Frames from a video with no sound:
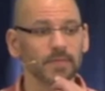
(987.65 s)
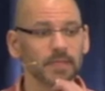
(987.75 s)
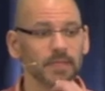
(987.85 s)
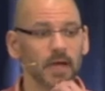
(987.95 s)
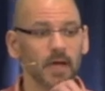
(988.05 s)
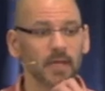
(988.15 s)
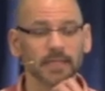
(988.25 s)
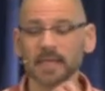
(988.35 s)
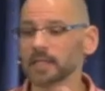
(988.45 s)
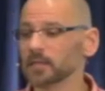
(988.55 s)
the
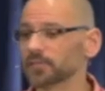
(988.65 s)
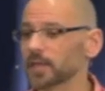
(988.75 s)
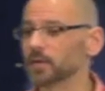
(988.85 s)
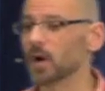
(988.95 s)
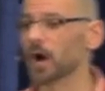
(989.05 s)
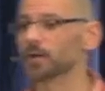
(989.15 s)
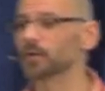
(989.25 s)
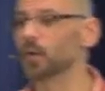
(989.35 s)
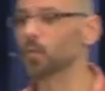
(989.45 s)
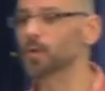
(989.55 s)
Kennedy Center
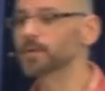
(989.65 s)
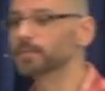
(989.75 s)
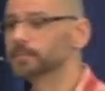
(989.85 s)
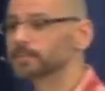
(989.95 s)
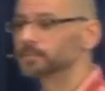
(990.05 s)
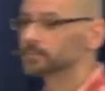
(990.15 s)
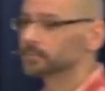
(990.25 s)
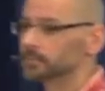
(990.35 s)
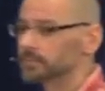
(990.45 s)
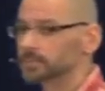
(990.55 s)
Honor Award
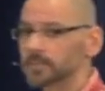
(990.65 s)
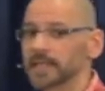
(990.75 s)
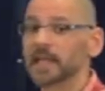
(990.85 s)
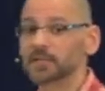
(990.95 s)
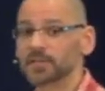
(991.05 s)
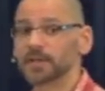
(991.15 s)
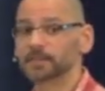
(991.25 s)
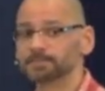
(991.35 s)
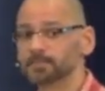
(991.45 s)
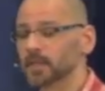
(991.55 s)
late last year?
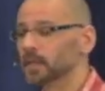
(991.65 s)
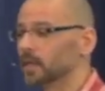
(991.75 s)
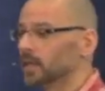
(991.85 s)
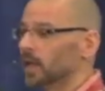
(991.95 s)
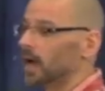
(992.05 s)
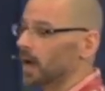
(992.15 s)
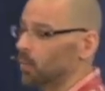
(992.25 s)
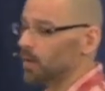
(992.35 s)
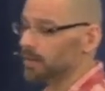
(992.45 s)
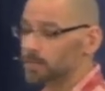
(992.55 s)

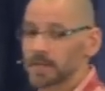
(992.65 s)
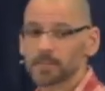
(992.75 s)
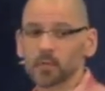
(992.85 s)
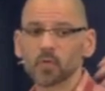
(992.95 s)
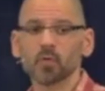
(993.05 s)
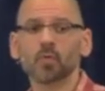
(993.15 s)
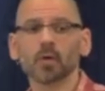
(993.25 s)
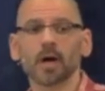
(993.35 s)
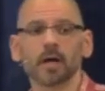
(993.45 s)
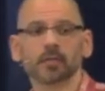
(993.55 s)
One of the people who
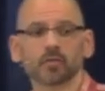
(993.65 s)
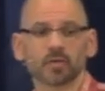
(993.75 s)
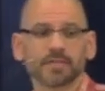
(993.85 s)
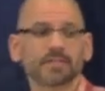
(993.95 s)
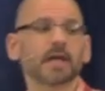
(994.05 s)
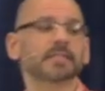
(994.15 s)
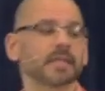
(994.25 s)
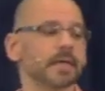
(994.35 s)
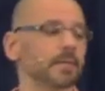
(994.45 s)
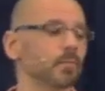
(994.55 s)
sort of
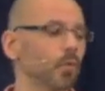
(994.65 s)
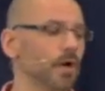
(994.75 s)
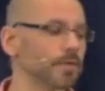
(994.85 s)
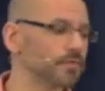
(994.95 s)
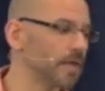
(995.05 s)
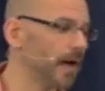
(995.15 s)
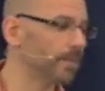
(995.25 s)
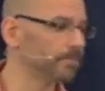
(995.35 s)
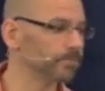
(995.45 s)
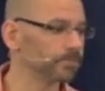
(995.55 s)
inducted him was
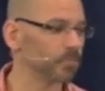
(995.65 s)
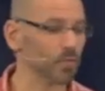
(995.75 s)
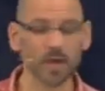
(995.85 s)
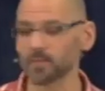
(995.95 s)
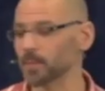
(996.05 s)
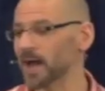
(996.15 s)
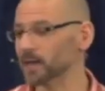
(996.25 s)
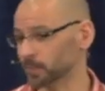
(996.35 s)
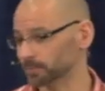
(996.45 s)
Ray Romano.